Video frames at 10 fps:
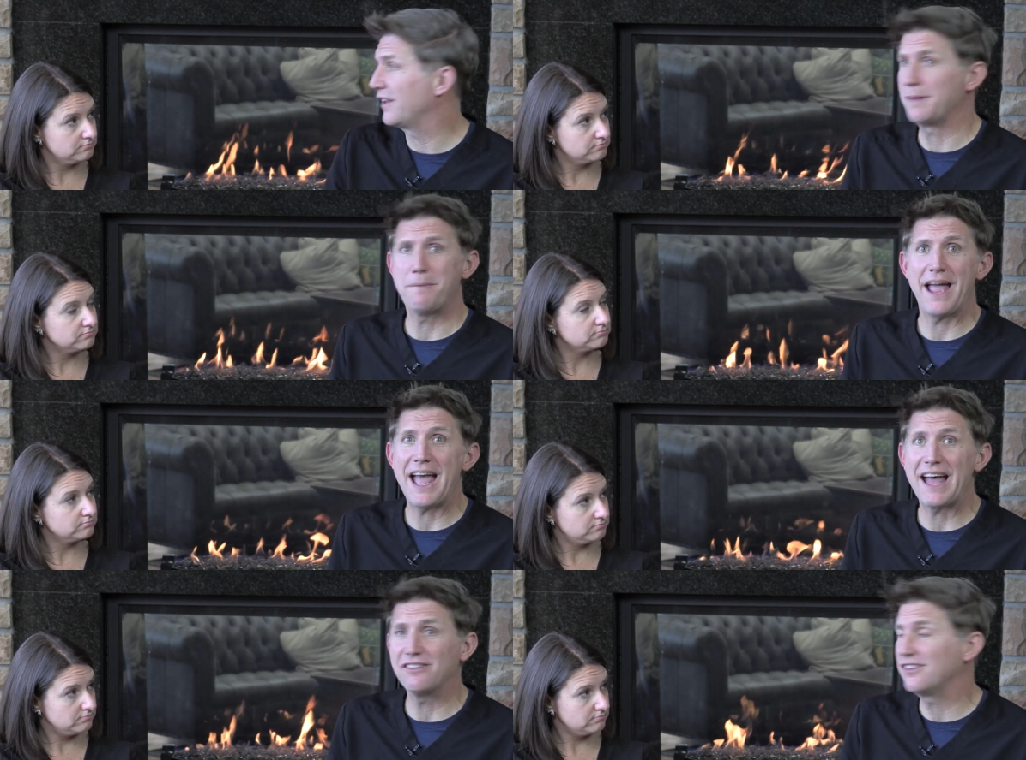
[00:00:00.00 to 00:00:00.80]
Speaker 1: In the
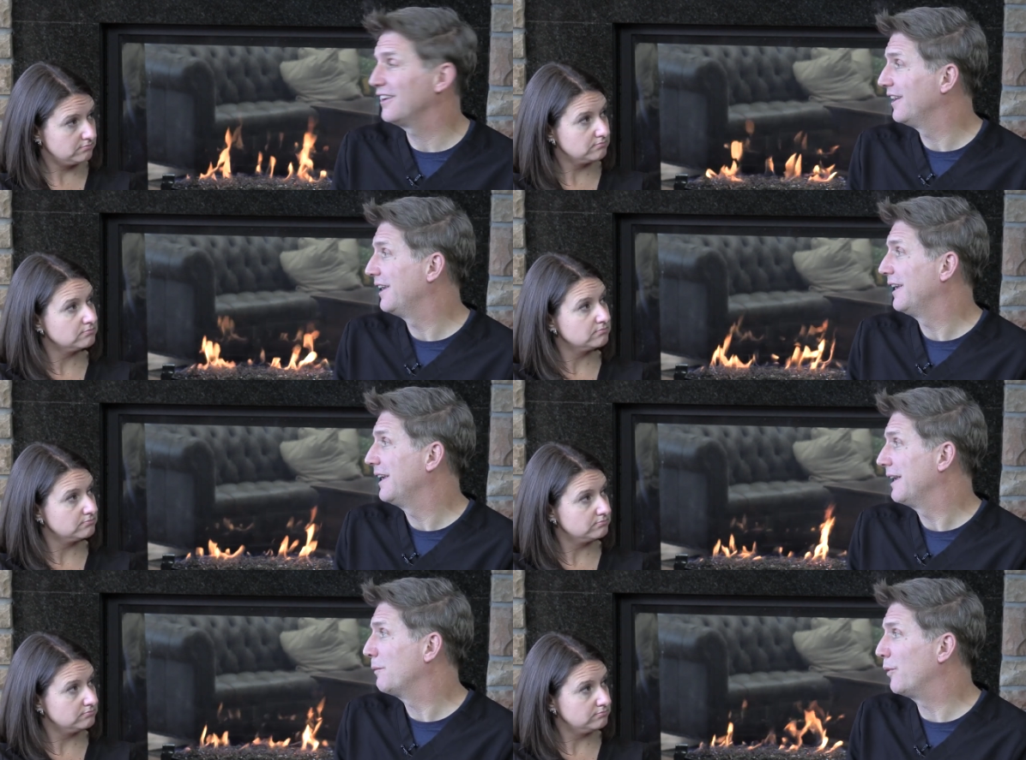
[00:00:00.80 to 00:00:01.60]
past,
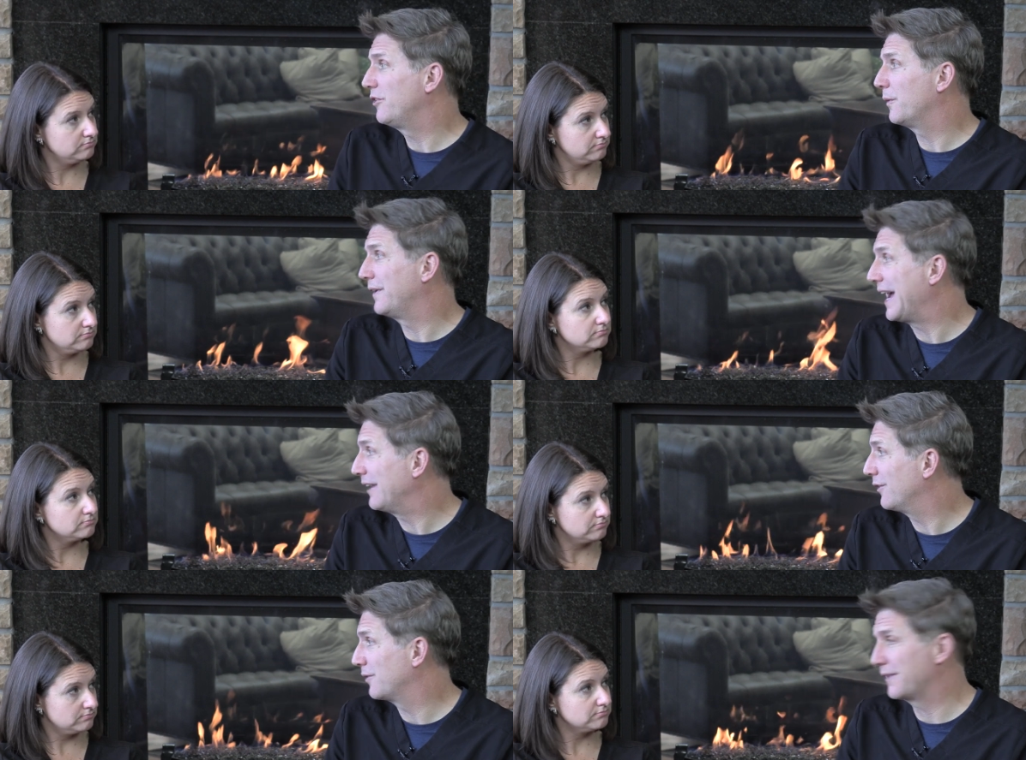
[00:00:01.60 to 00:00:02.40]
once you were
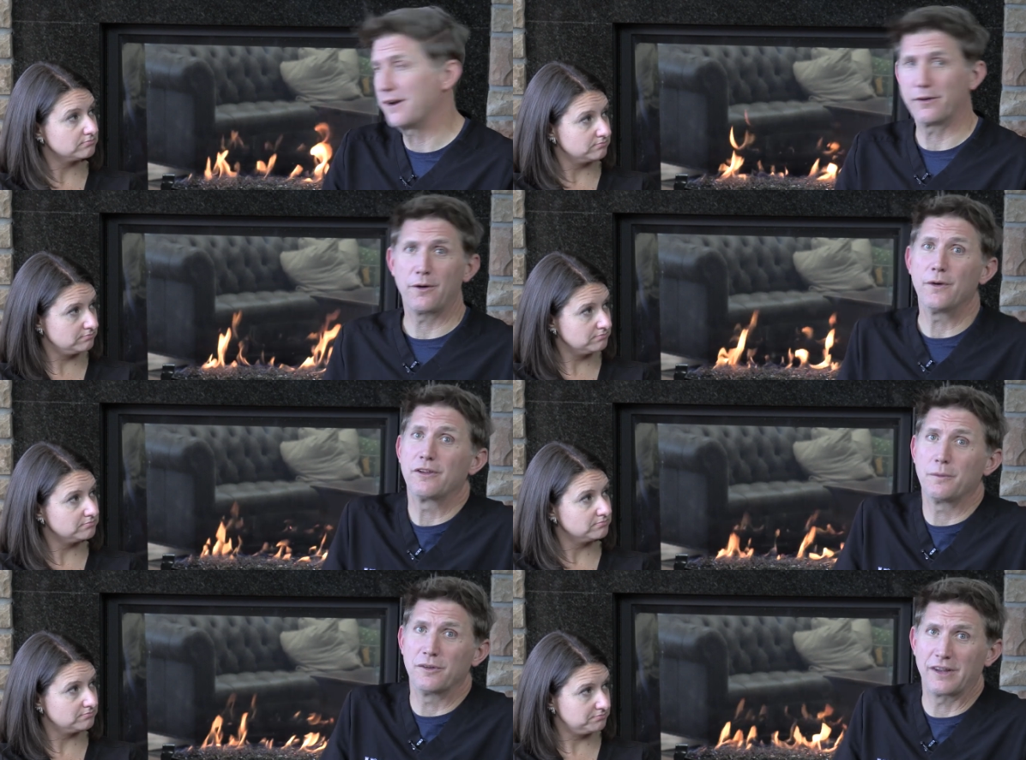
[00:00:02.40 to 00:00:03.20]
diagnosed with
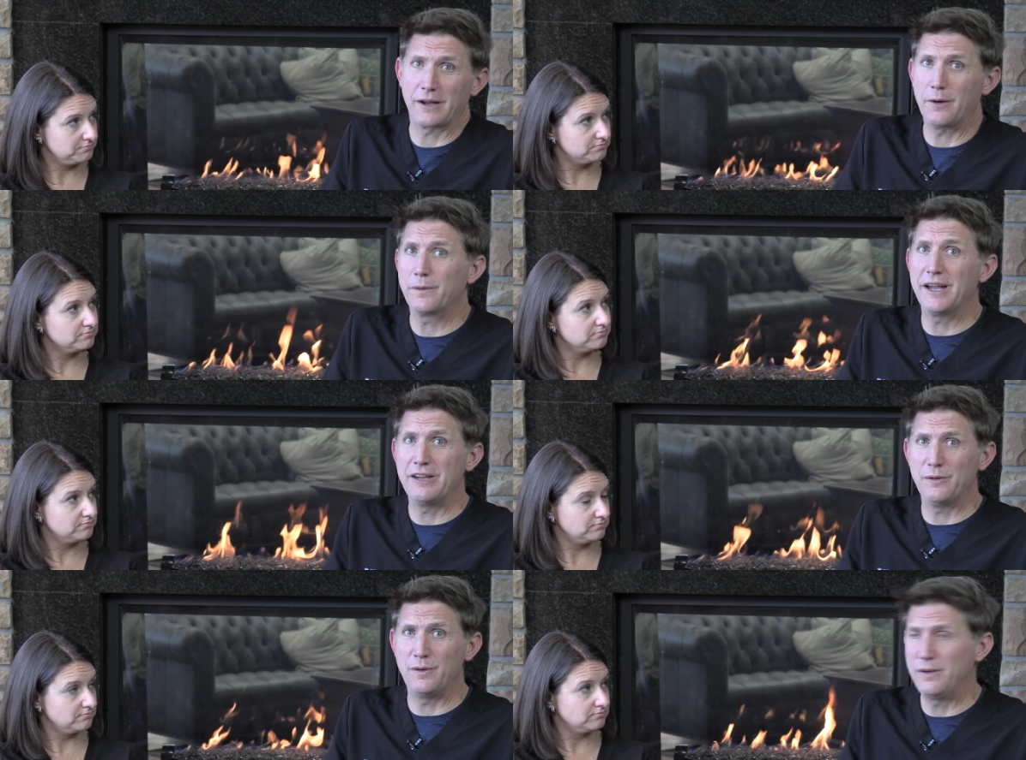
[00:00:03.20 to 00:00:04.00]
keratoconus, it was like, okay,
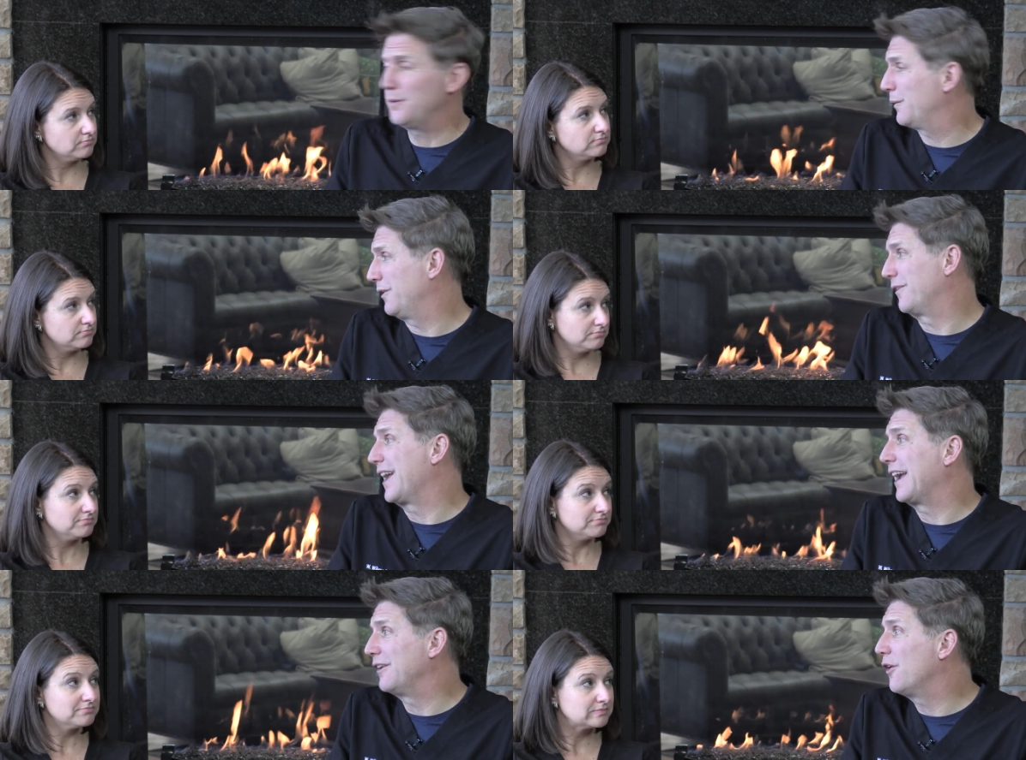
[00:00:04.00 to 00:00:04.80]
you, you, are
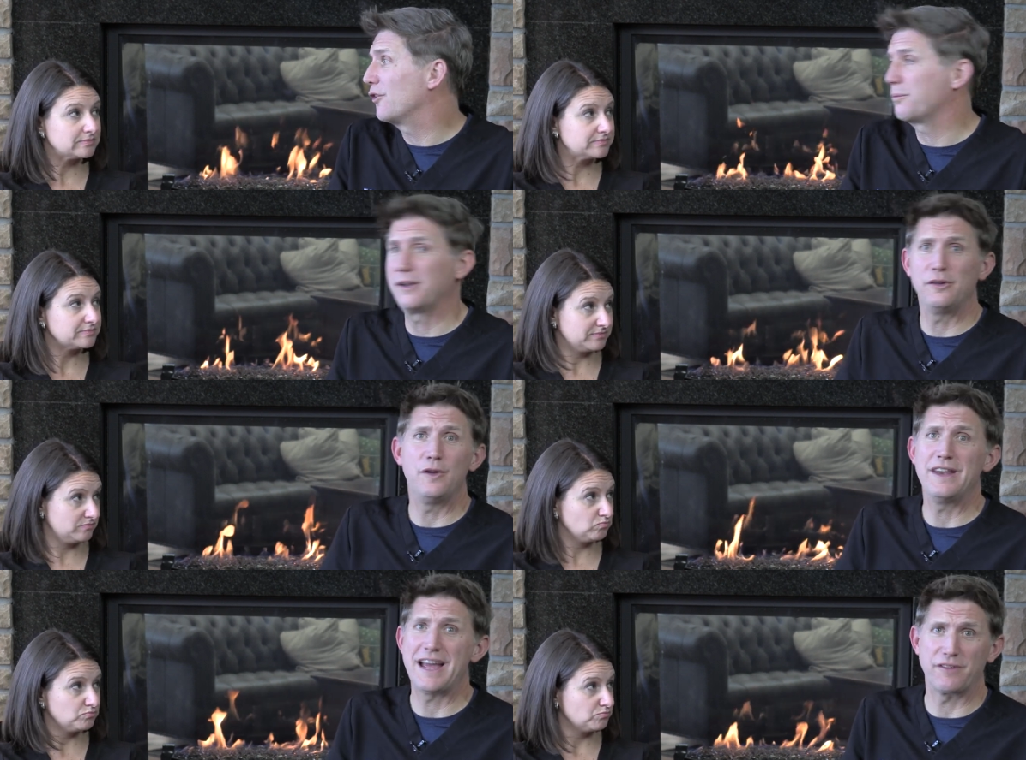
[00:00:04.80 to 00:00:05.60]
diagnosed, but you
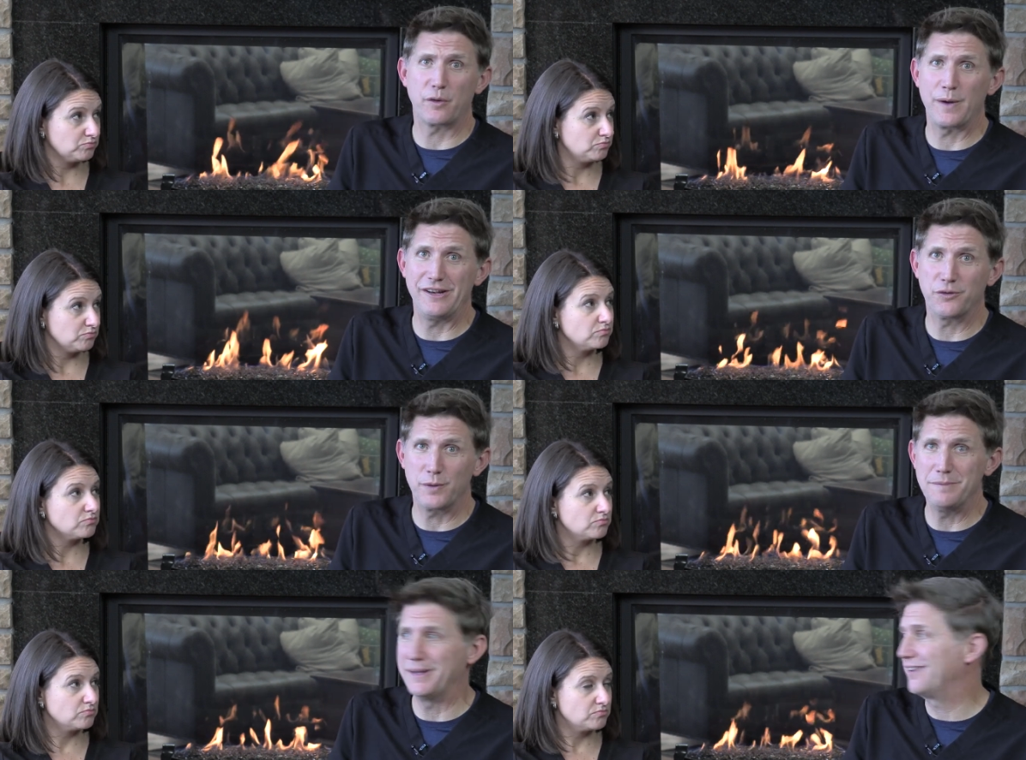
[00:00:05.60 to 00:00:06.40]
didn't have a great
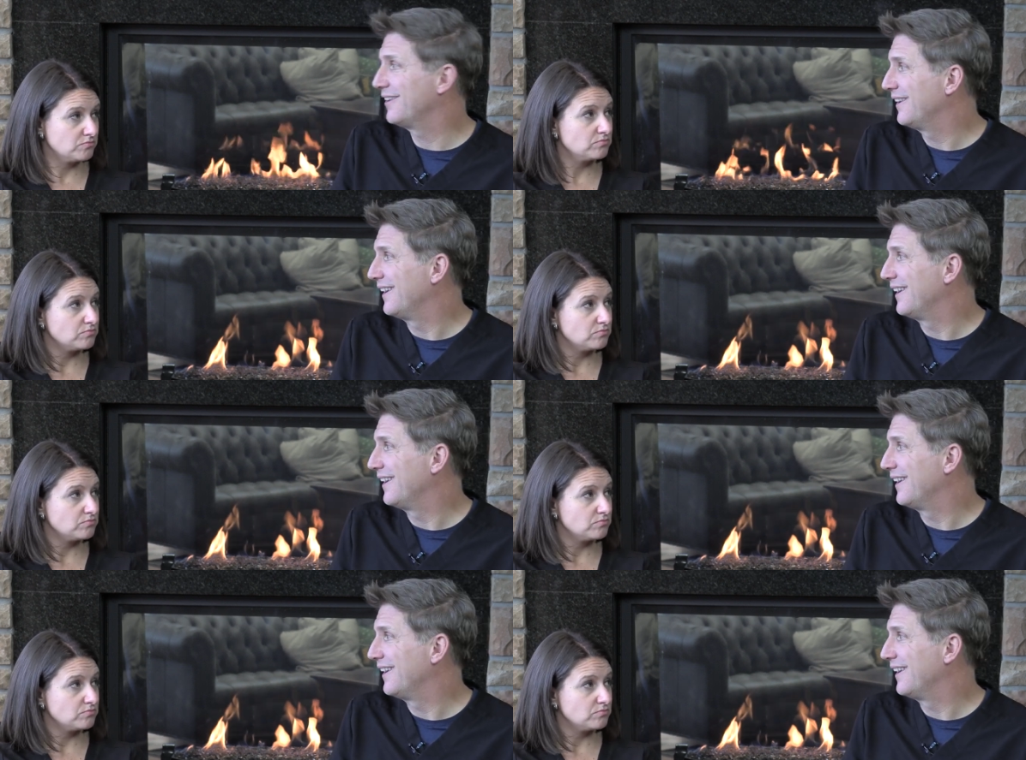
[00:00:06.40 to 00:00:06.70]
treatment.